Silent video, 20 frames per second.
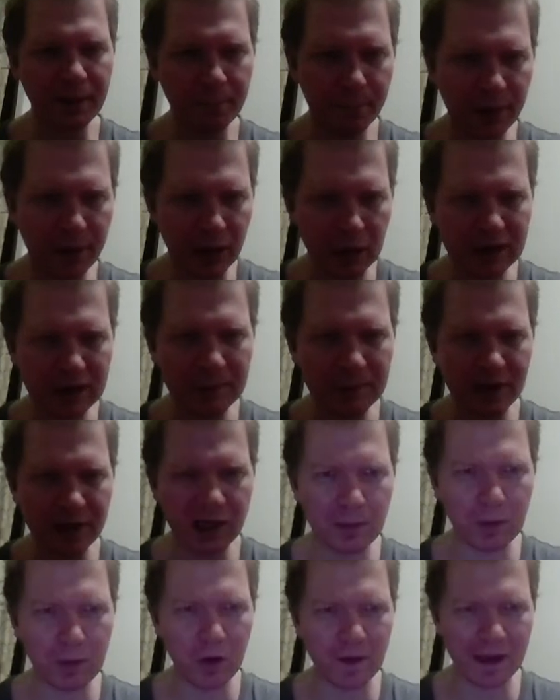barely
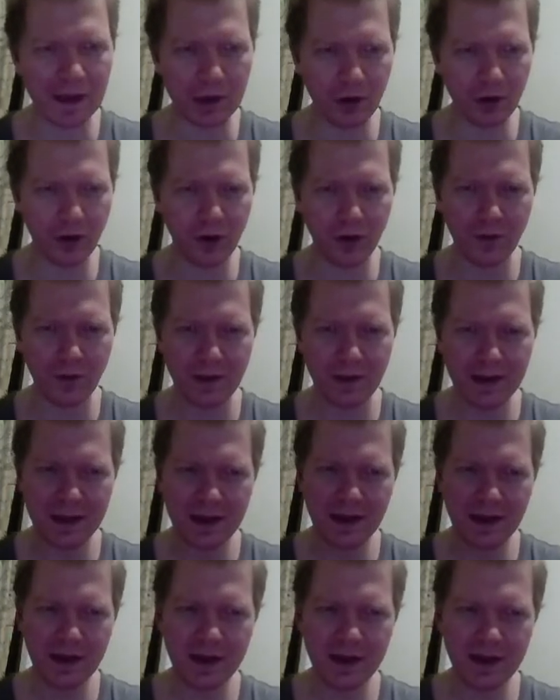pickable at all.
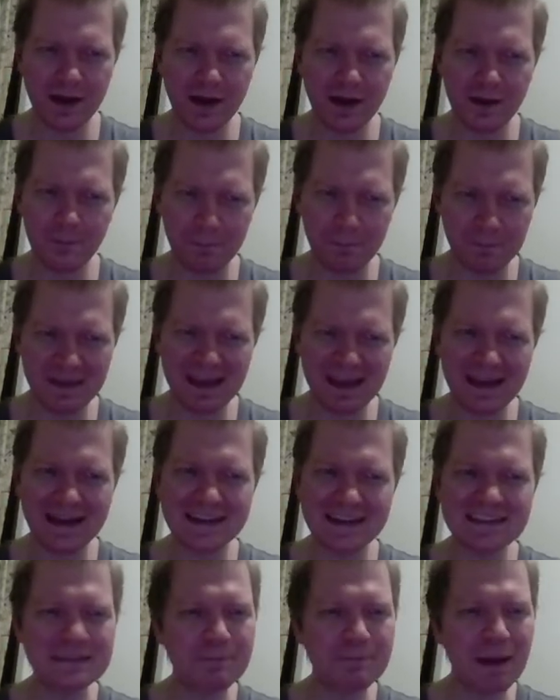It
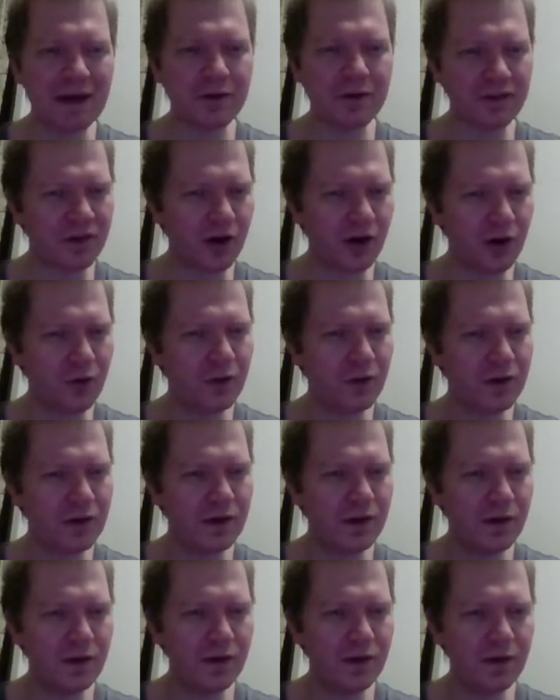is better though
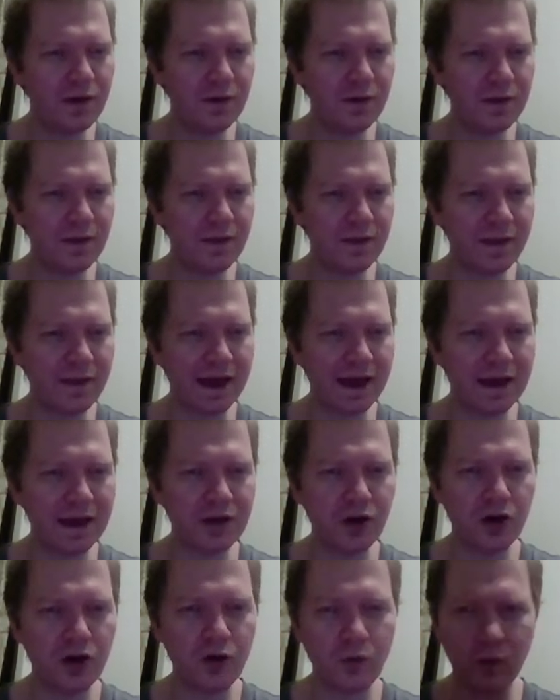than
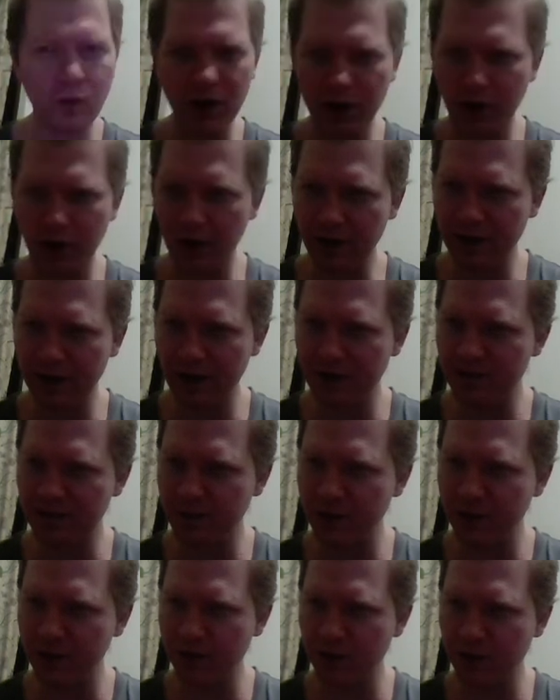1 card. It is
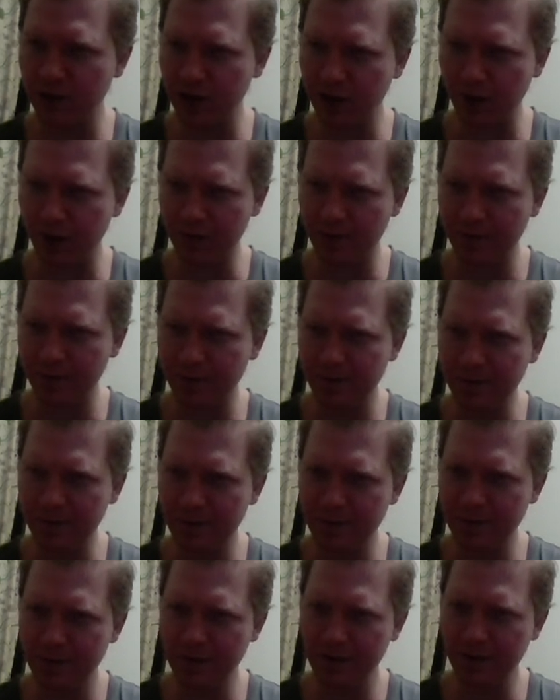better than 1 card.
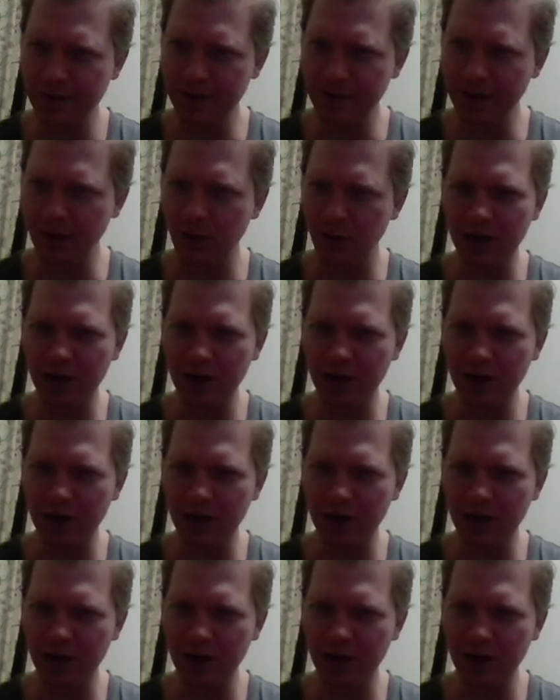And that 1